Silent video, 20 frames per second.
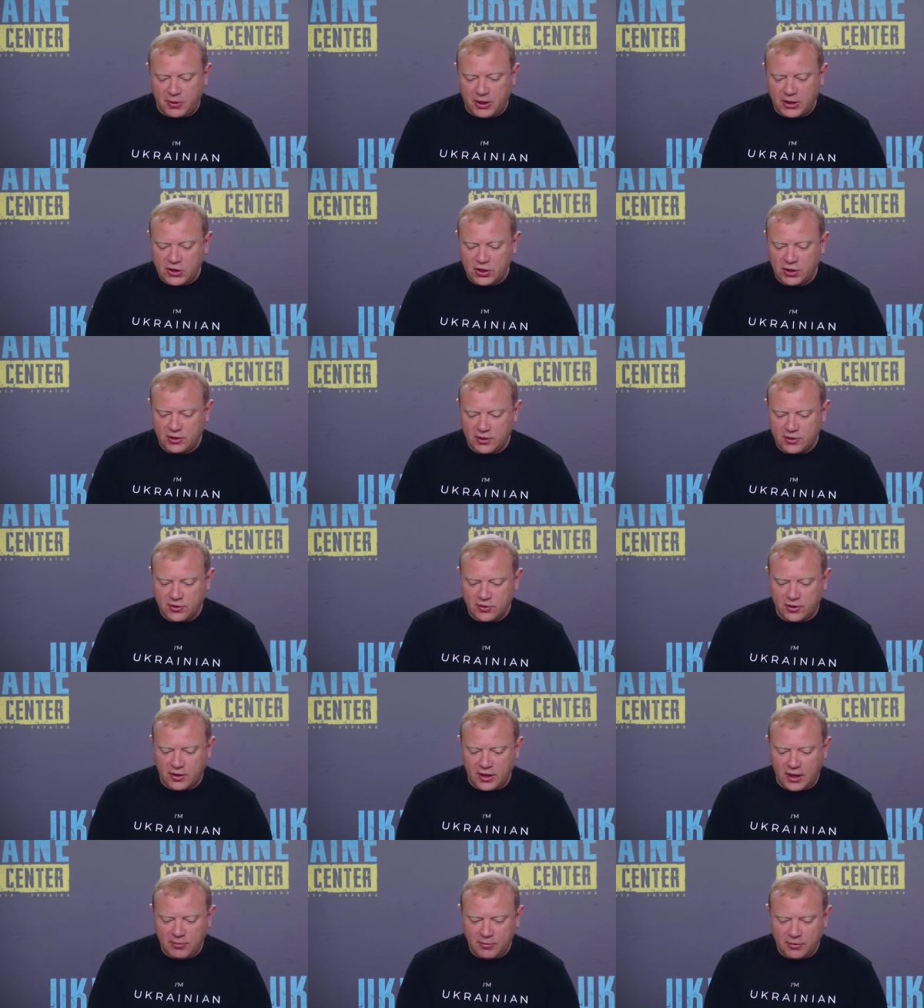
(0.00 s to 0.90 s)

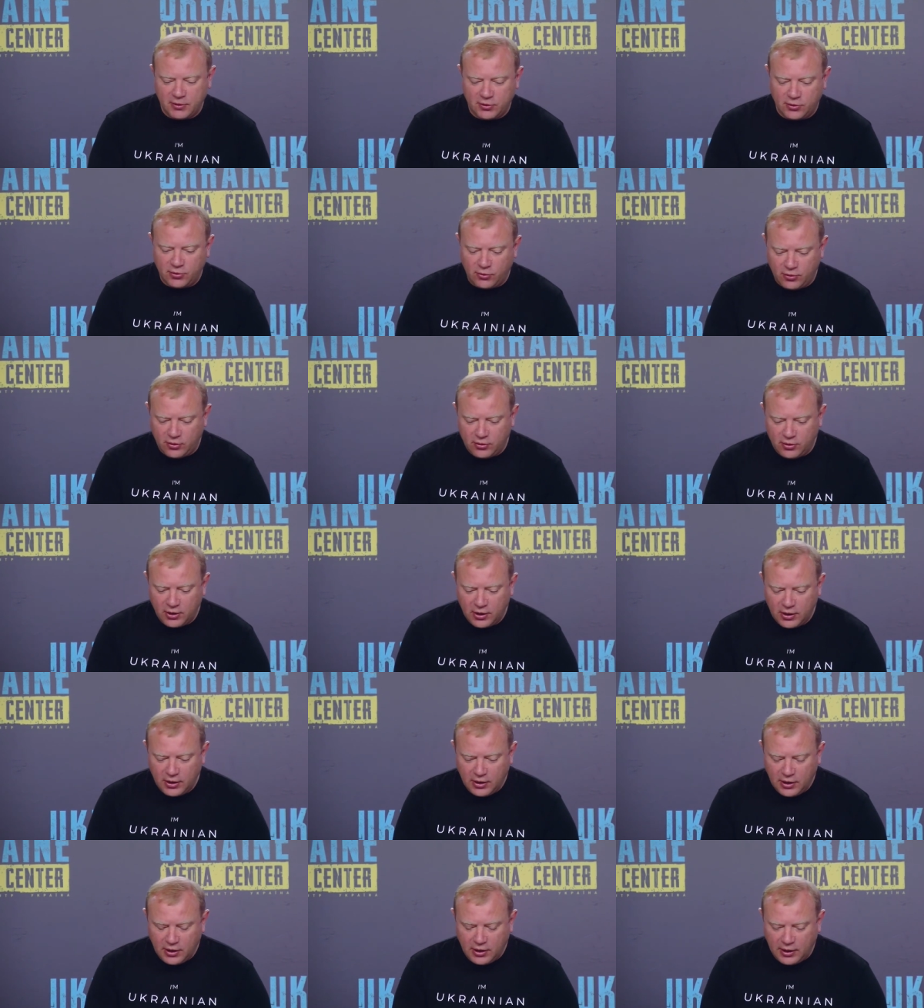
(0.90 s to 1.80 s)
1991 by
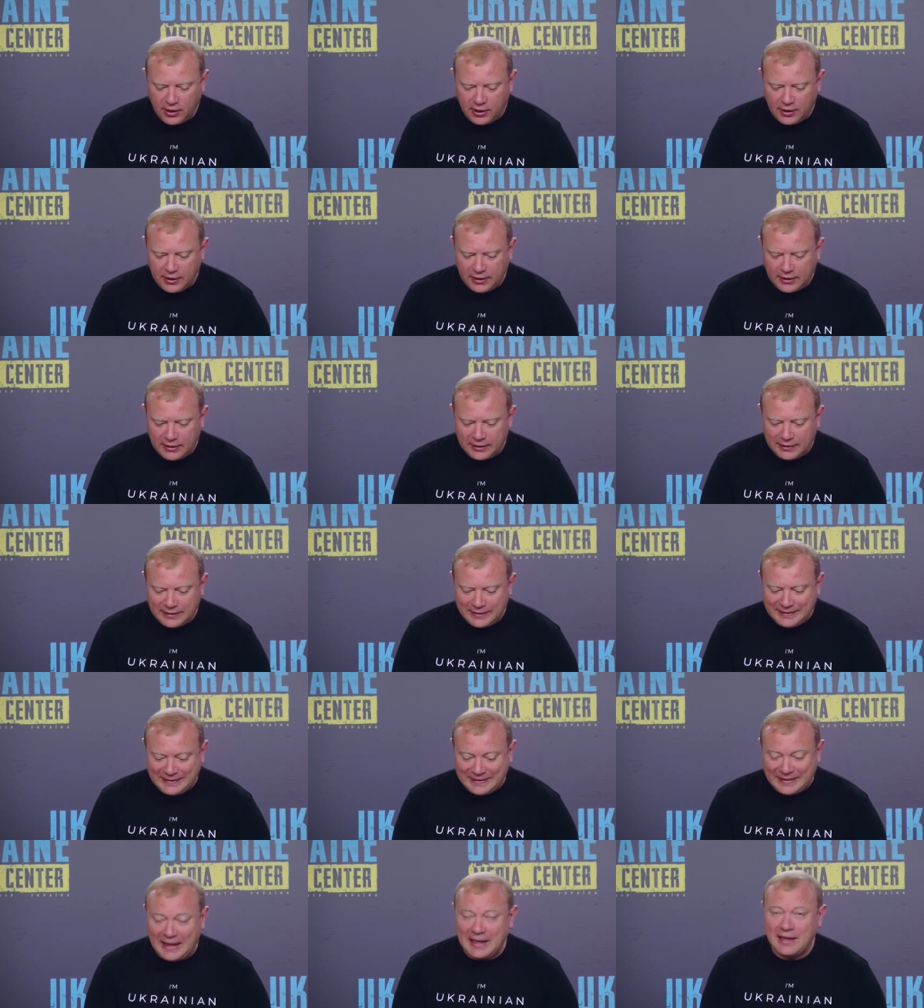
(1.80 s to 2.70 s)
the European
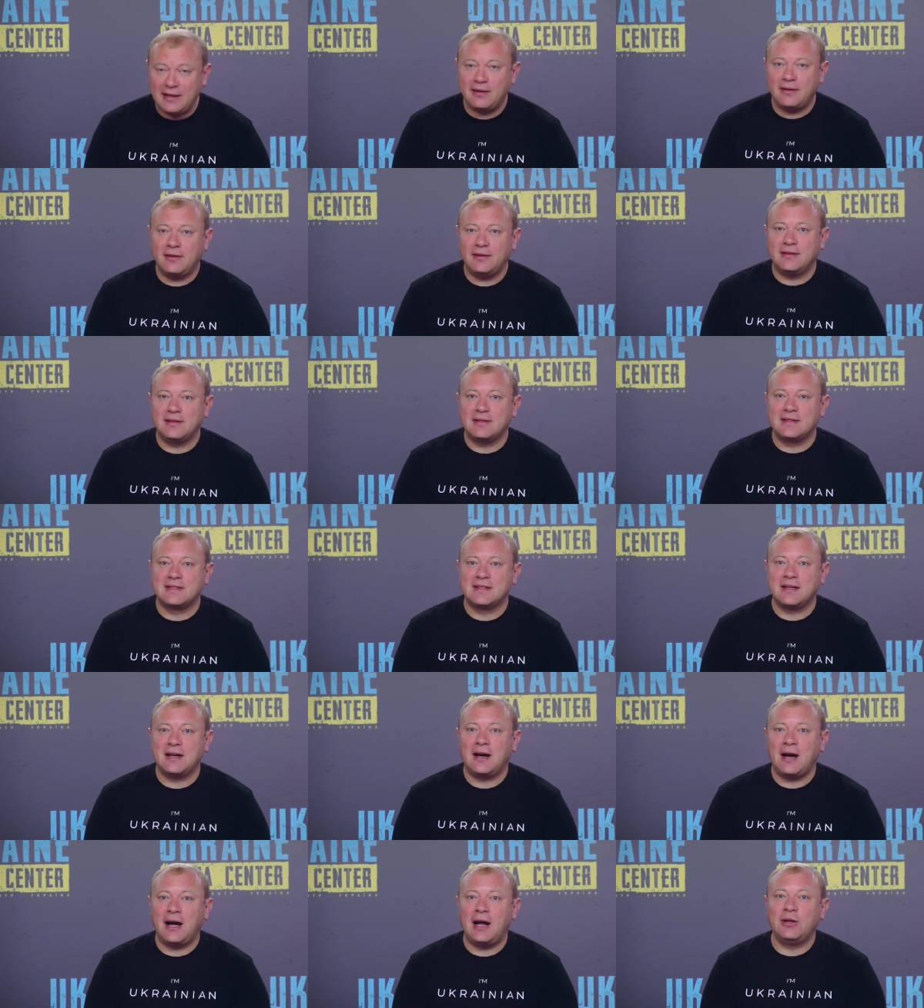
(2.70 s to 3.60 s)
Council,
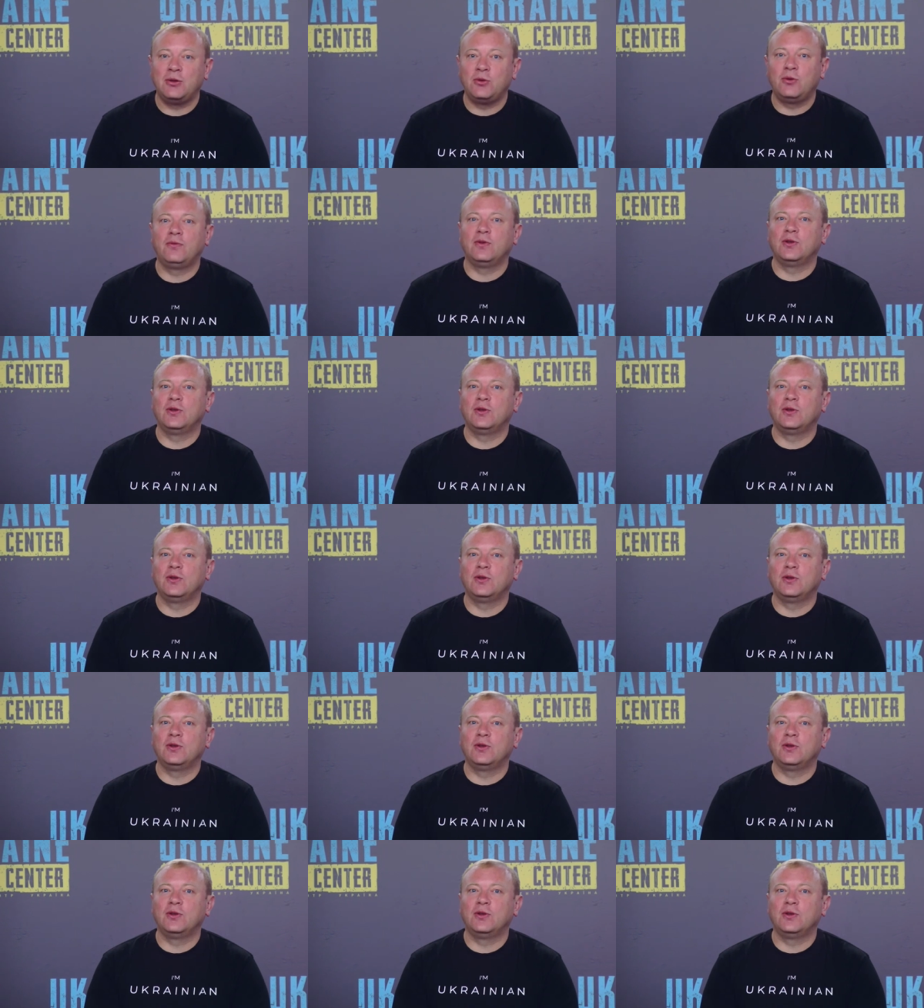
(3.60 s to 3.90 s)
and uh,